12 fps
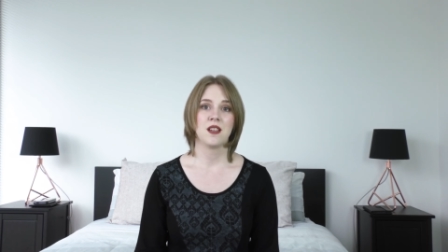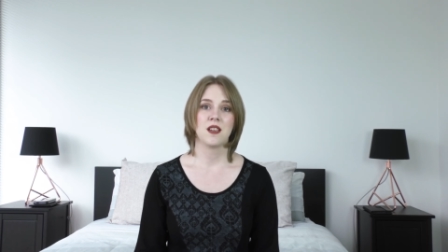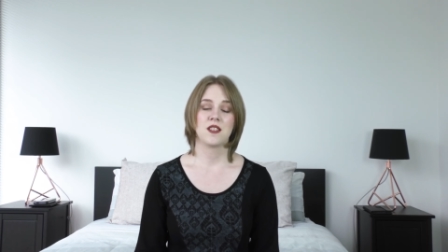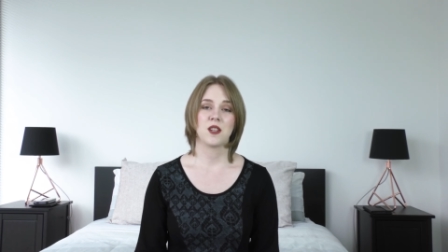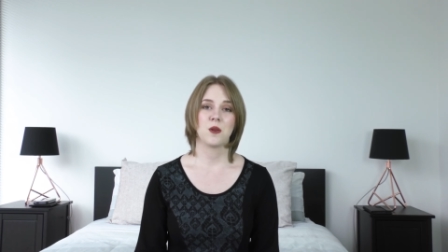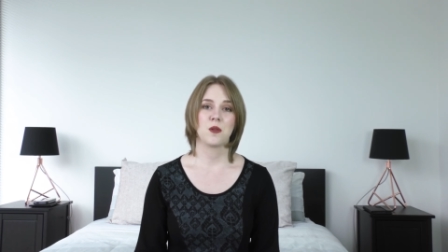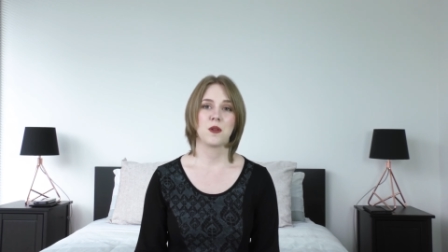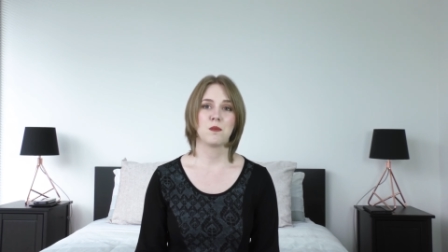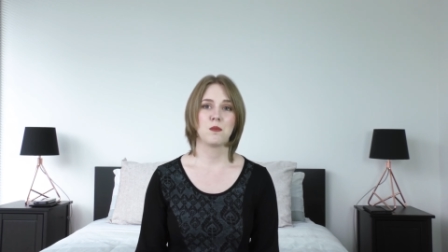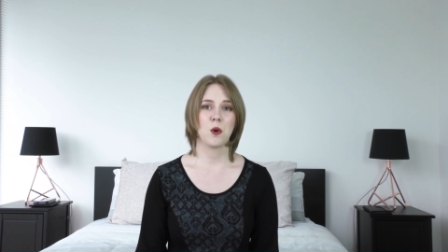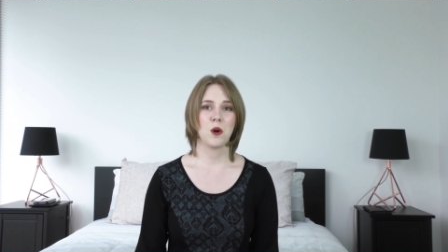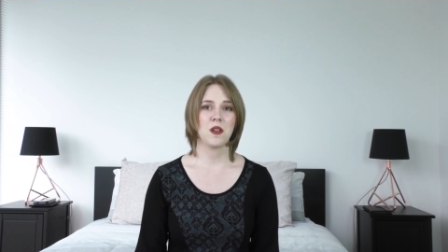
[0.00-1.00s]
So the
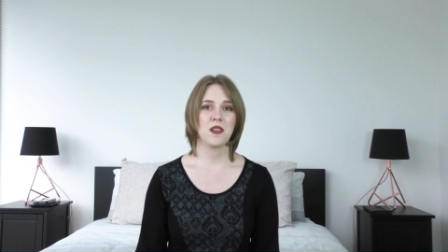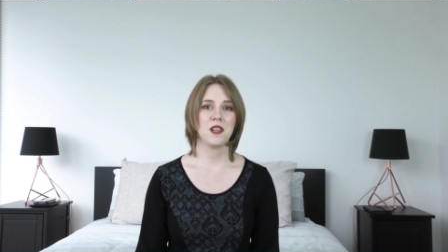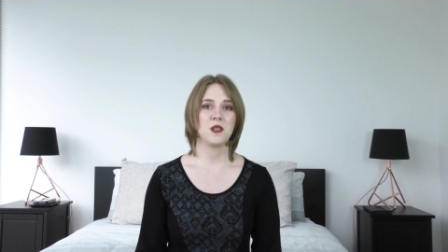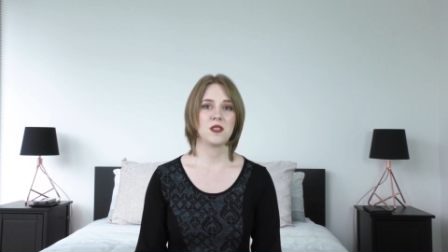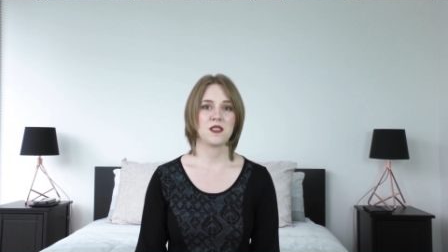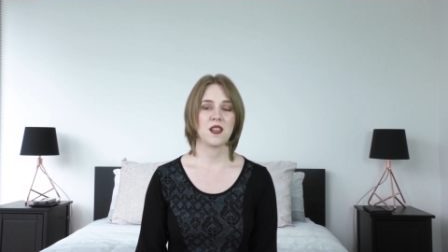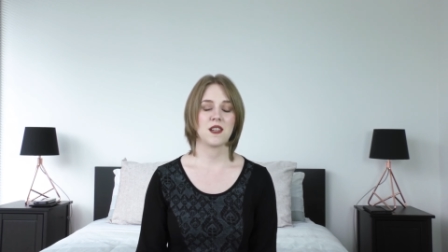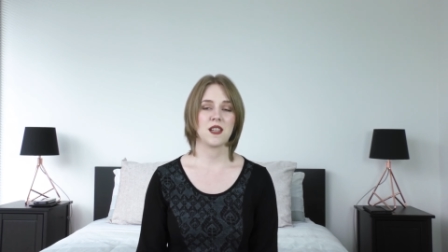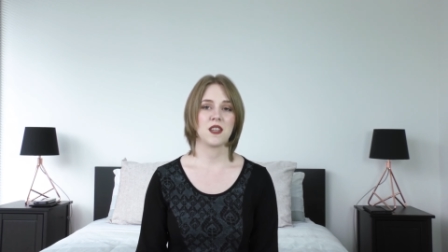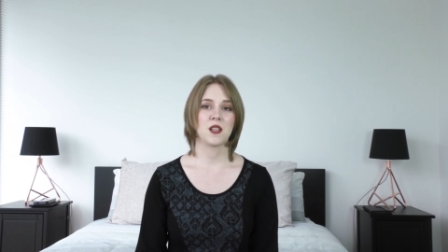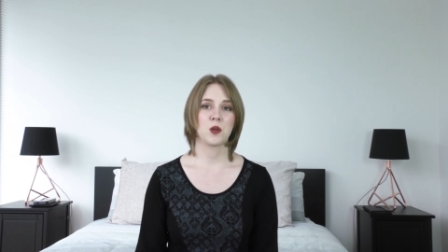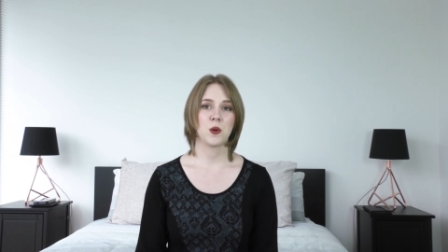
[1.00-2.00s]
more that you study,
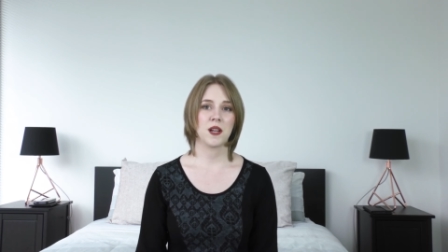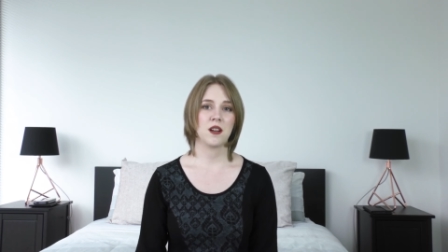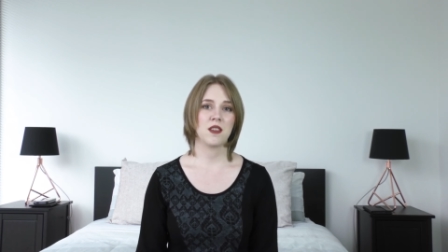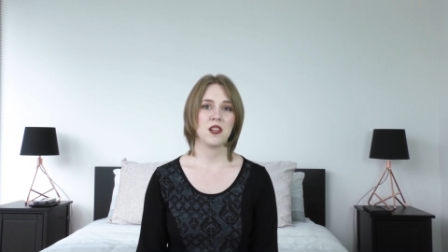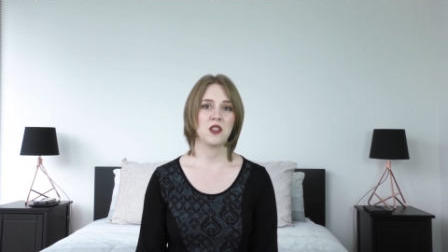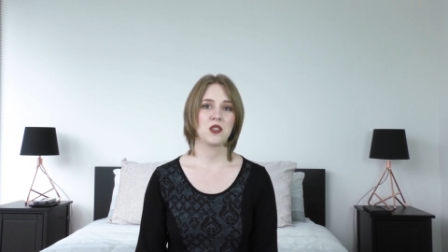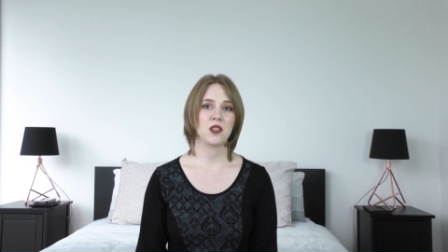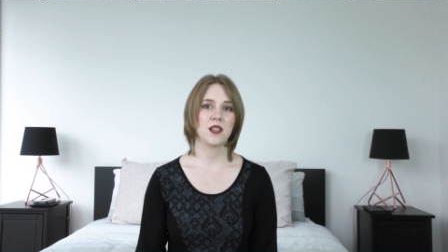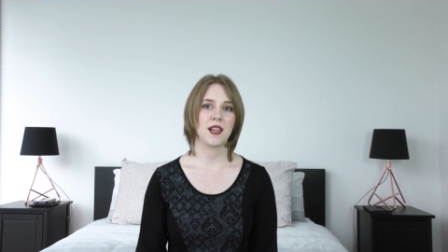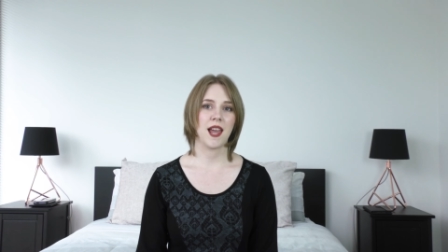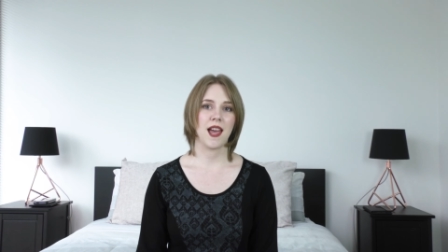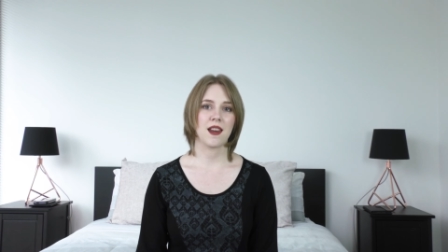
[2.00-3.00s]
the quicker that you should
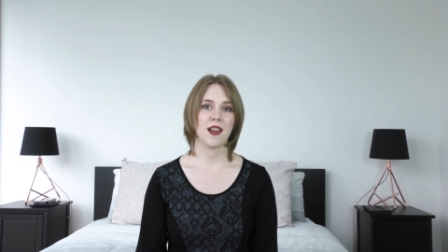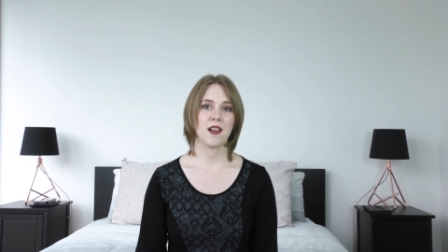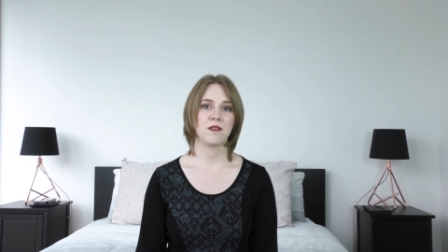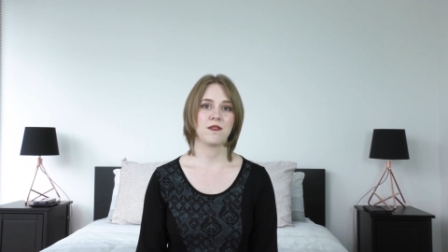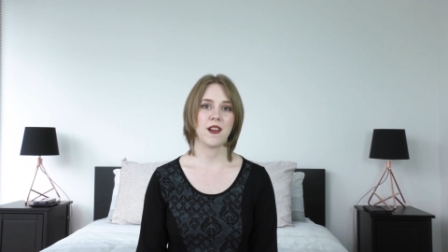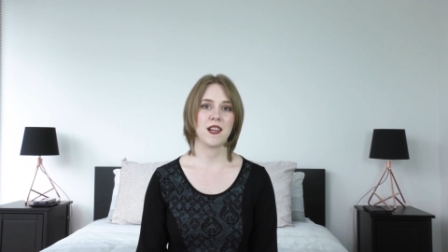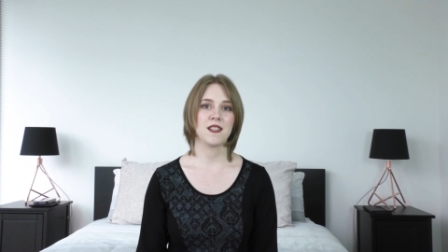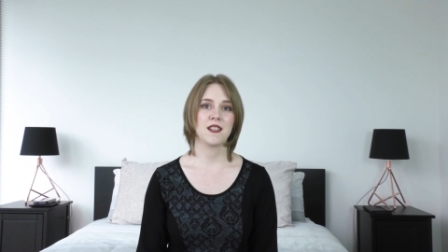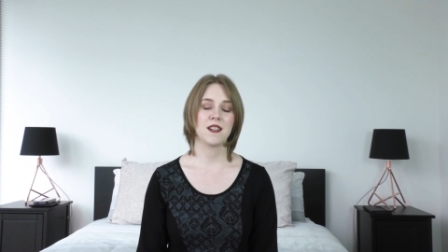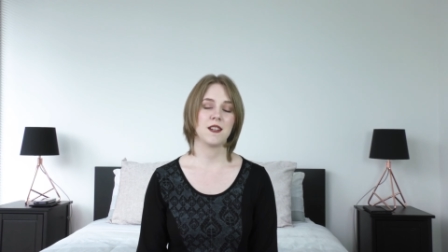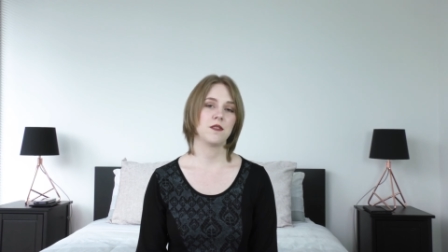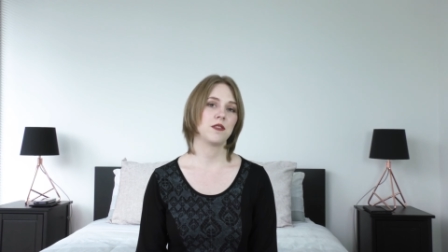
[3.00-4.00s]
get at
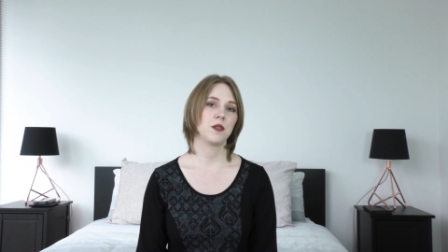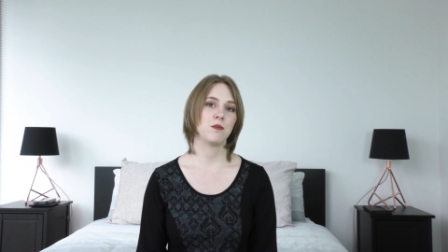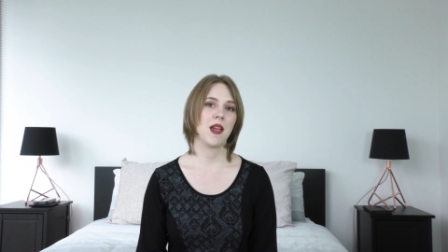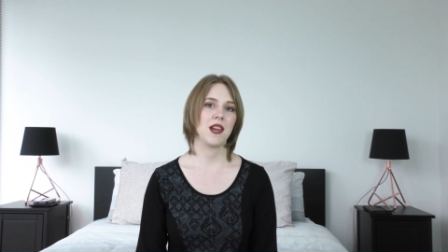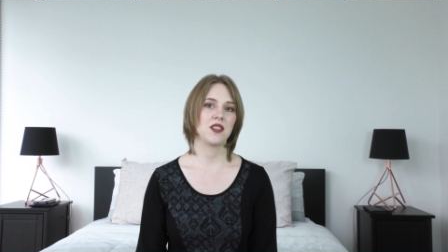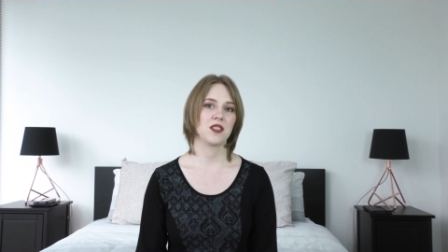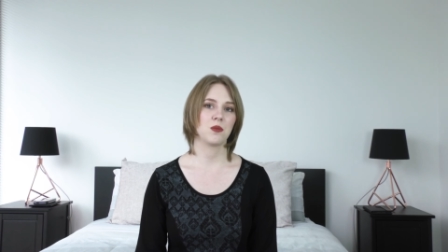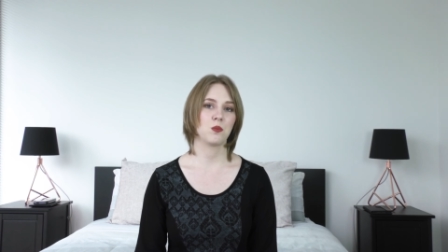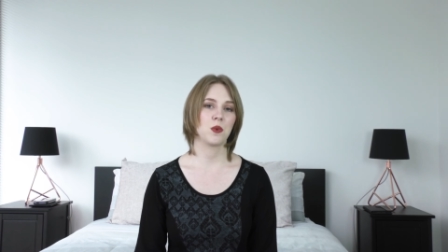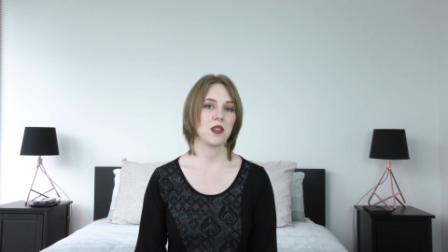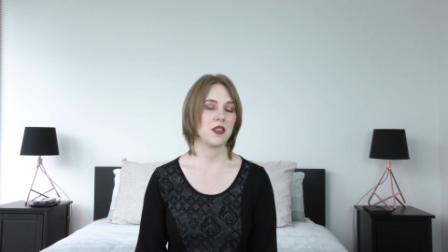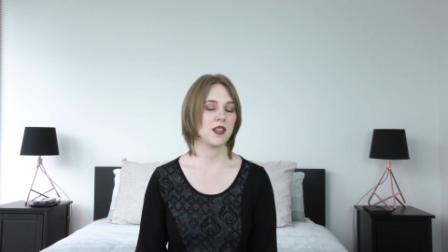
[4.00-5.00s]
finding information
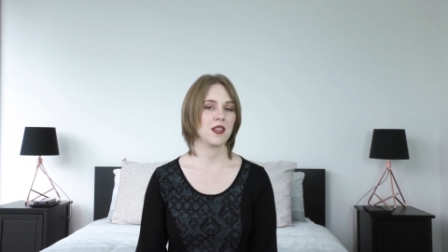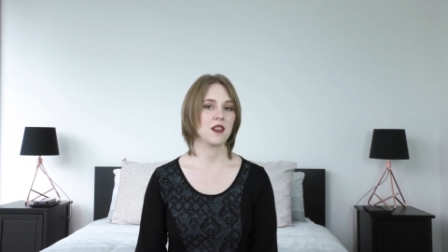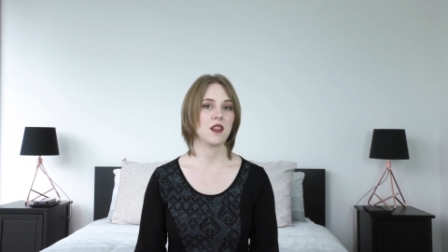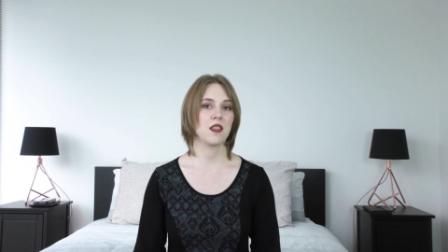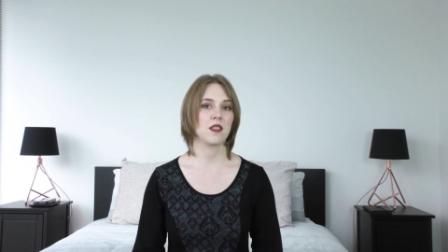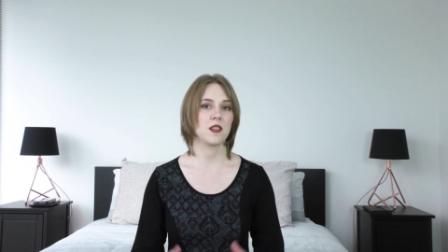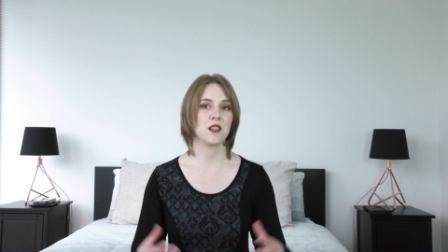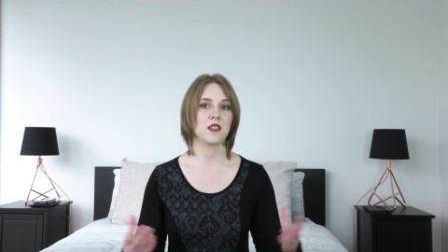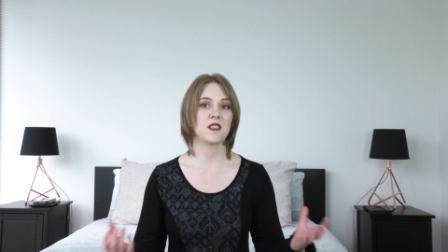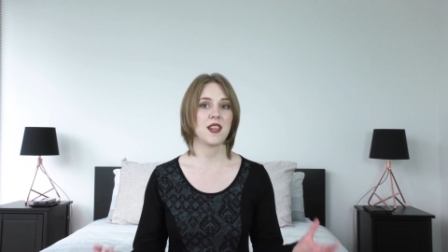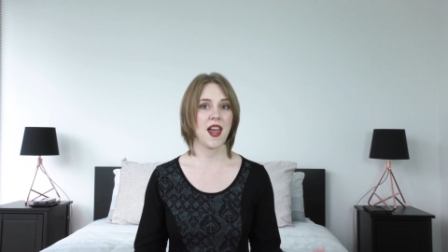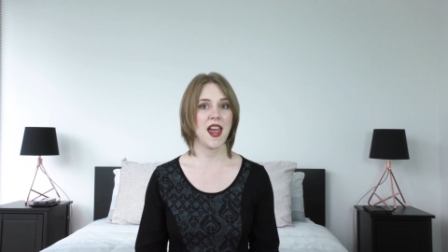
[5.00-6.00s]
within the
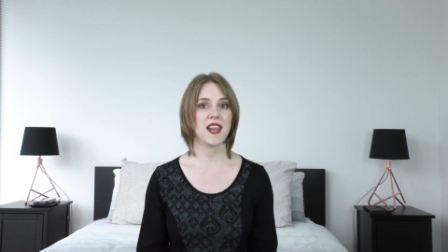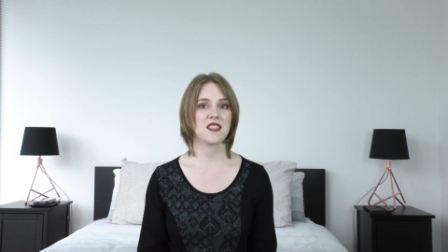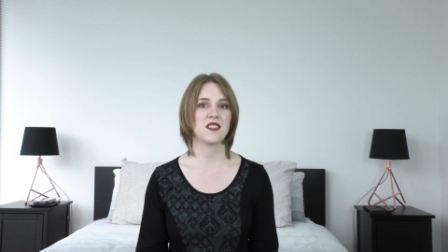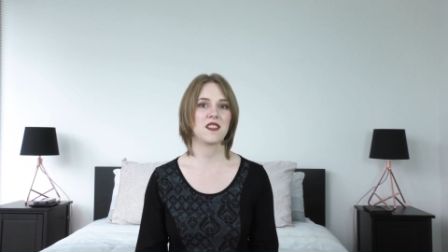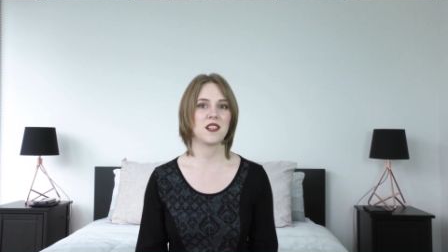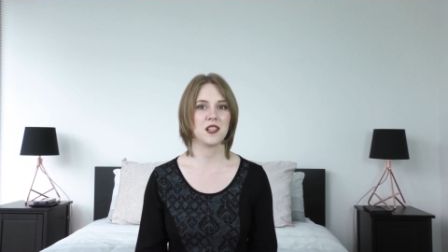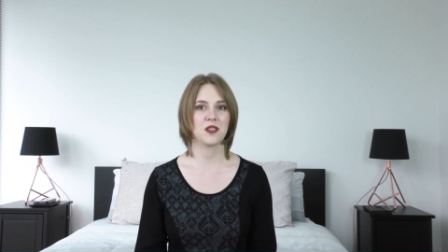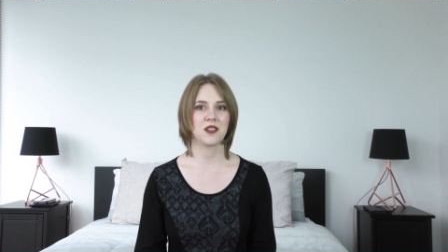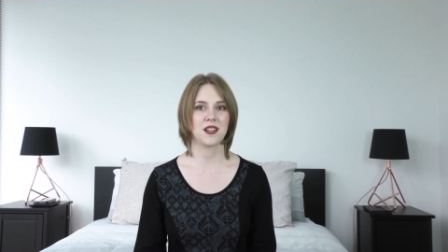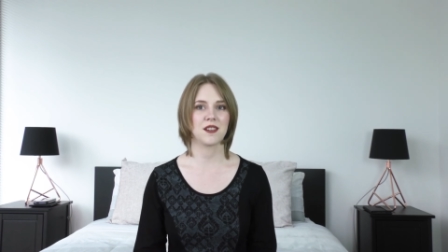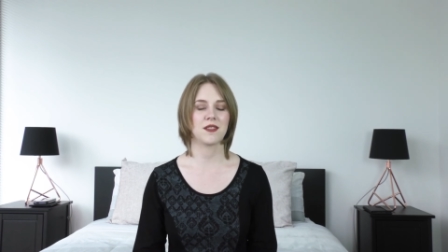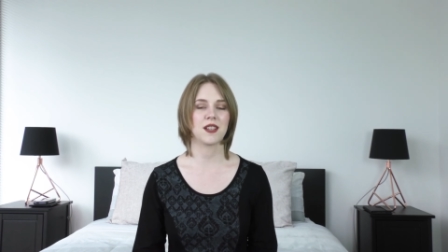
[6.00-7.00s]
text that you're
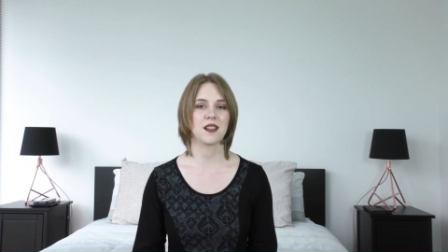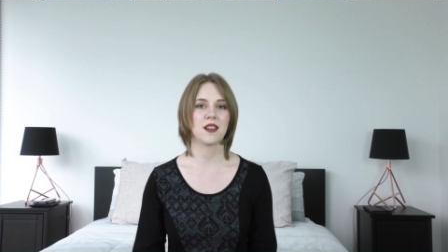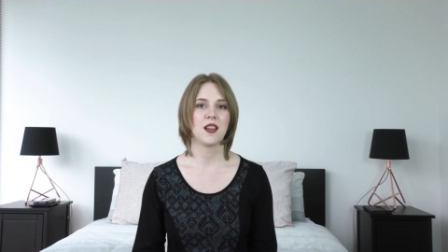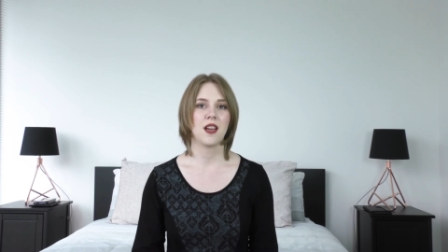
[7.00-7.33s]
given,